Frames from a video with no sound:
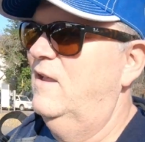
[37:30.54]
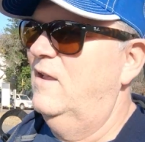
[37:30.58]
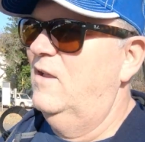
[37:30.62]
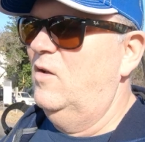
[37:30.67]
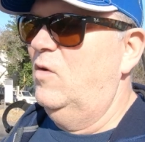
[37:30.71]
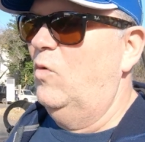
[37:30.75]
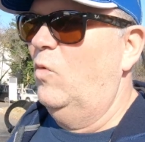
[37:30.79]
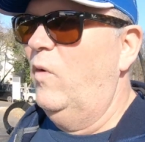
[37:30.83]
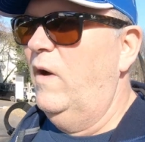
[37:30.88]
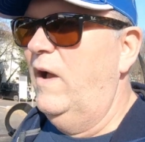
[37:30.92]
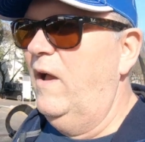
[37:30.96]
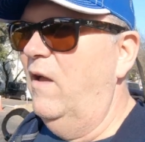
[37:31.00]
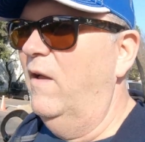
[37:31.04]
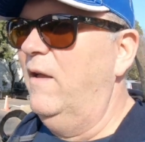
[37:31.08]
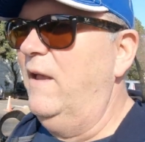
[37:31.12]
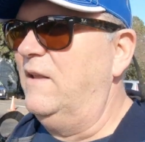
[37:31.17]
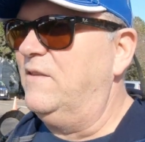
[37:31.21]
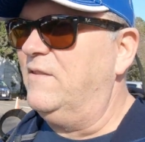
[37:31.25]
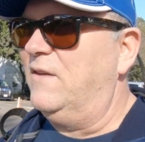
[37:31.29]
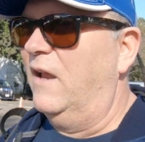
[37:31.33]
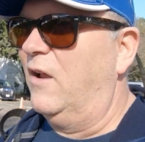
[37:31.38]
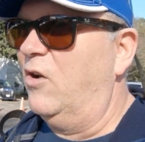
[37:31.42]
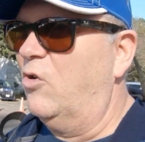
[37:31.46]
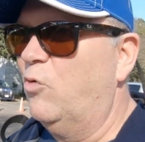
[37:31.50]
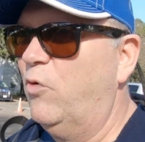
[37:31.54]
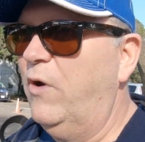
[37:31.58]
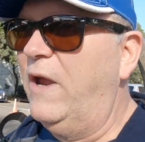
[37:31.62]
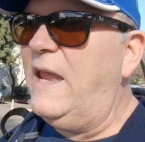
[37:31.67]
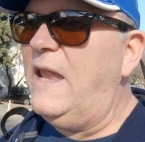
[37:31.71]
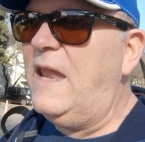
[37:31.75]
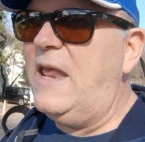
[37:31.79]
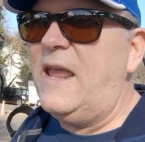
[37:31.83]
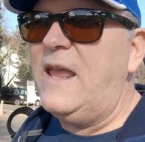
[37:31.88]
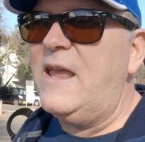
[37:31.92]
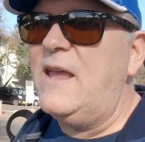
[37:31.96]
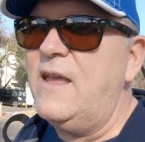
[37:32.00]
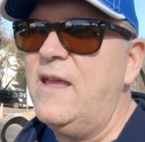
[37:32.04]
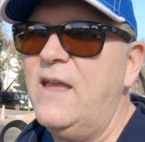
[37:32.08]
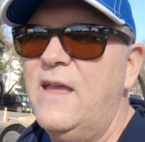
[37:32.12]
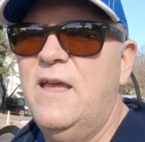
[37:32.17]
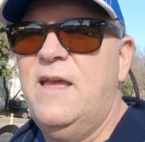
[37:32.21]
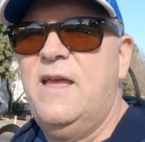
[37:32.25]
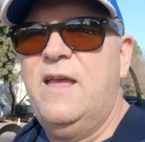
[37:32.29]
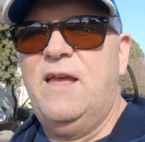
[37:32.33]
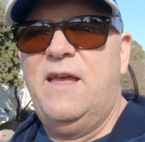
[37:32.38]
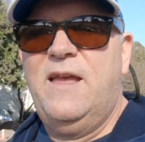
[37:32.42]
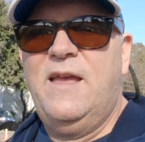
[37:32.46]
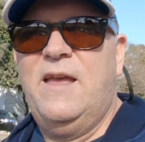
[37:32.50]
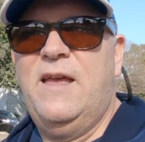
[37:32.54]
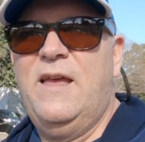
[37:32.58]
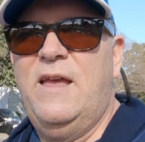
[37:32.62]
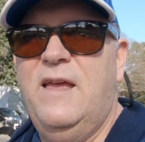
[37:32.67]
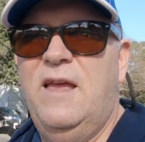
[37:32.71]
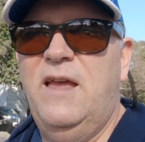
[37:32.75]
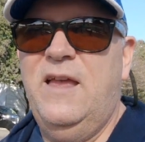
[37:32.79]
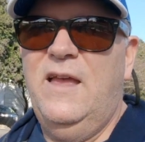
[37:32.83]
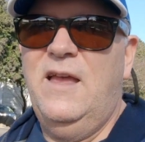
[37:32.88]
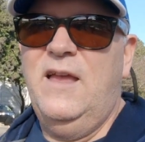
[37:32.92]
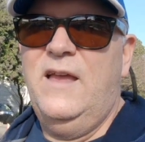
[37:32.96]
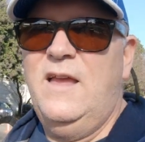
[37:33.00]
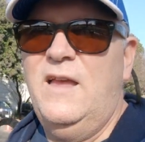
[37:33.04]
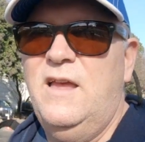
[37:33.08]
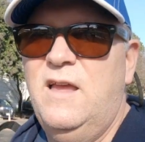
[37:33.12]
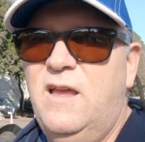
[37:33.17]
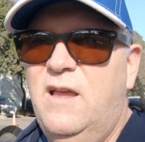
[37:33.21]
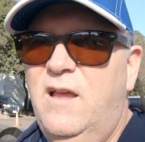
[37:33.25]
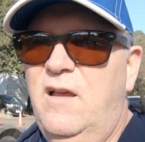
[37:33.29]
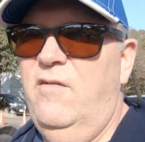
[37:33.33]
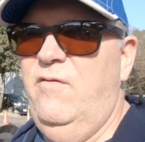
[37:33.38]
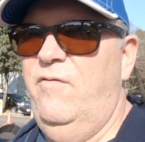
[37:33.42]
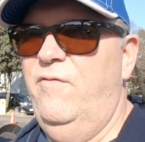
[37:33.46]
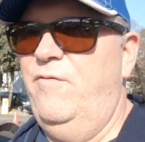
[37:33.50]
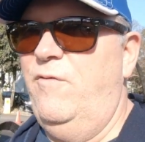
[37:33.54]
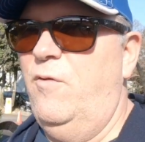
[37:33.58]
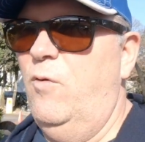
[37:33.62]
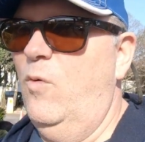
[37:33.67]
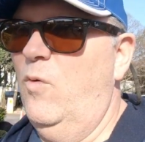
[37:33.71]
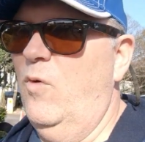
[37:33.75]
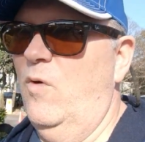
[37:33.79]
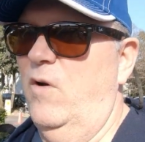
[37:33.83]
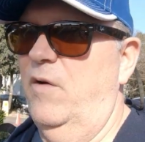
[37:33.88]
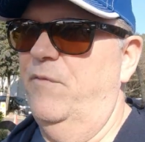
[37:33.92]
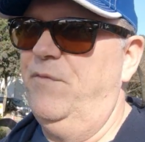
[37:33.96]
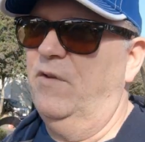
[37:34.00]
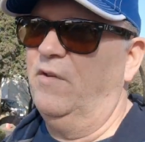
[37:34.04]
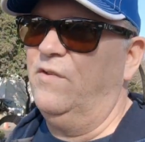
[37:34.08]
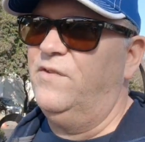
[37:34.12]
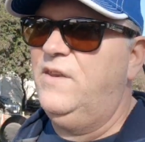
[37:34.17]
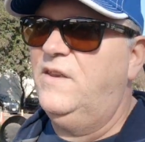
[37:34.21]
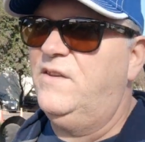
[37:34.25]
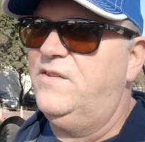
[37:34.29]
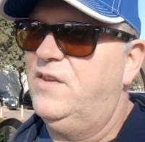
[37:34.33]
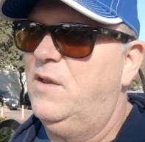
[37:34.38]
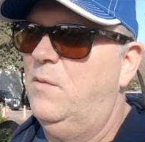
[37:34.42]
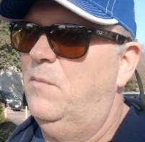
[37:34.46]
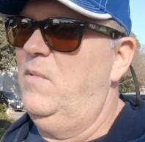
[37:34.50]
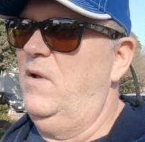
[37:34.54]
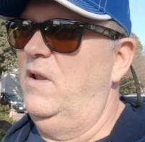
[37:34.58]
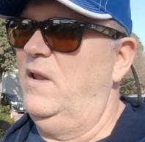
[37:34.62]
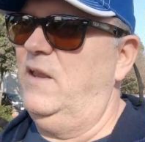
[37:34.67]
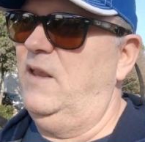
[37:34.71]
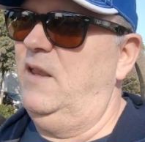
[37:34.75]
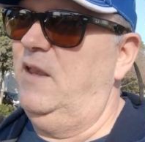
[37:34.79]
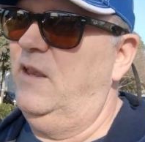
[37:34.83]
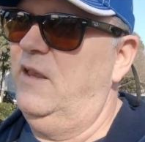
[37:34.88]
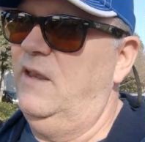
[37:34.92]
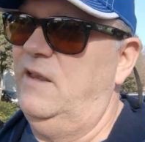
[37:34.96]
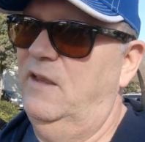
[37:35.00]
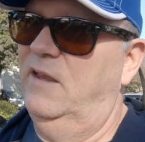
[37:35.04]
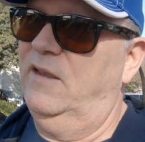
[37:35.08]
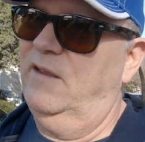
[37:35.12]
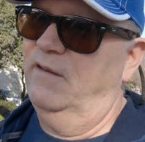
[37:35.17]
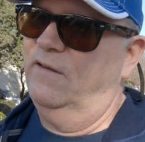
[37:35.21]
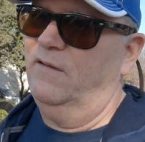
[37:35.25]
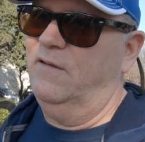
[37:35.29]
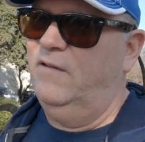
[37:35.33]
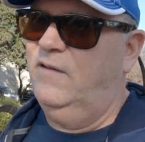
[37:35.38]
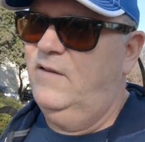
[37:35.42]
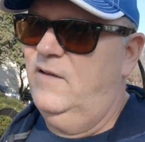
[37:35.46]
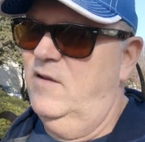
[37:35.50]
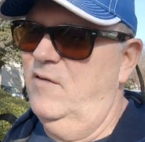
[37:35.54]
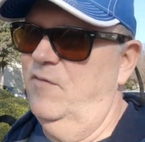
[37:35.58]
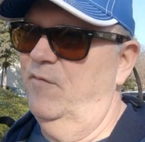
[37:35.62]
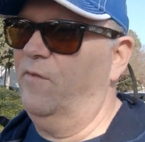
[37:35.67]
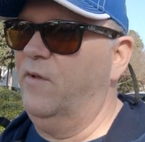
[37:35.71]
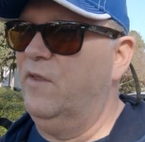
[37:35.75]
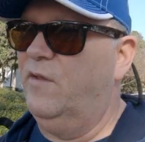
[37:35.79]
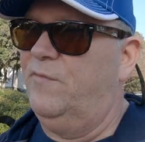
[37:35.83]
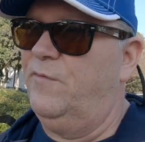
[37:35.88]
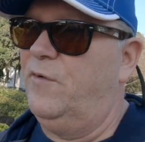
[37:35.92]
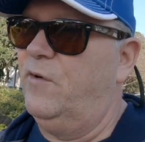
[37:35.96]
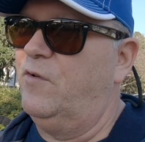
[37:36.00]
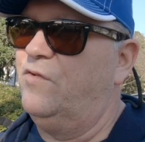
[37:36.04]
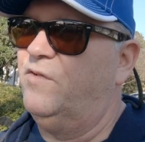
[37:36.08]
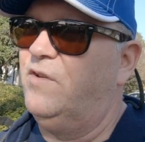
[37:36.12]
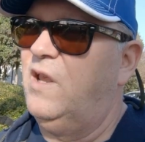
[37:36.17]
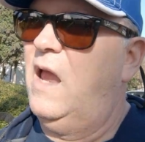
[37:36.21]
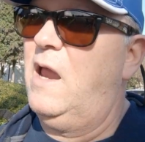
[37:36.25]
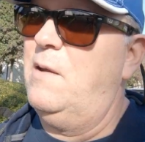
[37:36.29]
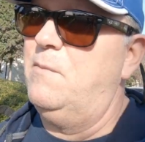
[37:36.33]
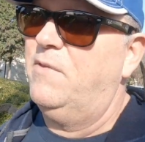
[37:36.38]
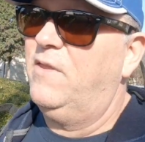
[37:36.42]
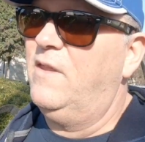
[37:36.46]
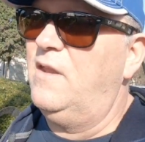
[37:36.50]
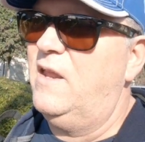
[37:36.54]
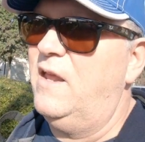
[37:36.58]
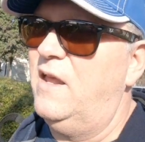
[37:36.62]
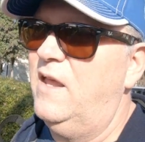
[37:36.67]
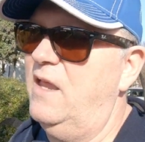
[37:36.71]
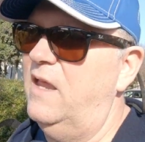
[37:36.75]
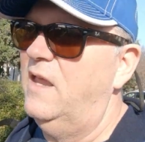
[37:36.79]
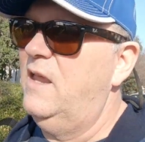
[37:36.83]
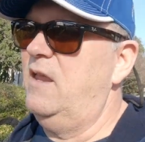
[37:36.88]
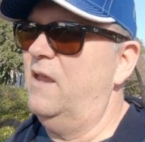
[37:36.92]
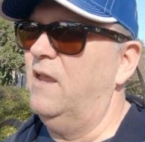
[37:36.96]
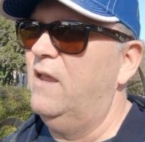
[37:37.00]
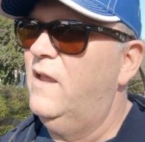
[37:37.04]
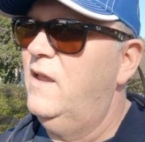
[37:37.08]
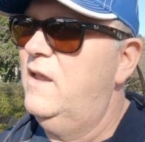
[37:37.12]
Well, it's a greeting for if you see somebody for the first time in the day,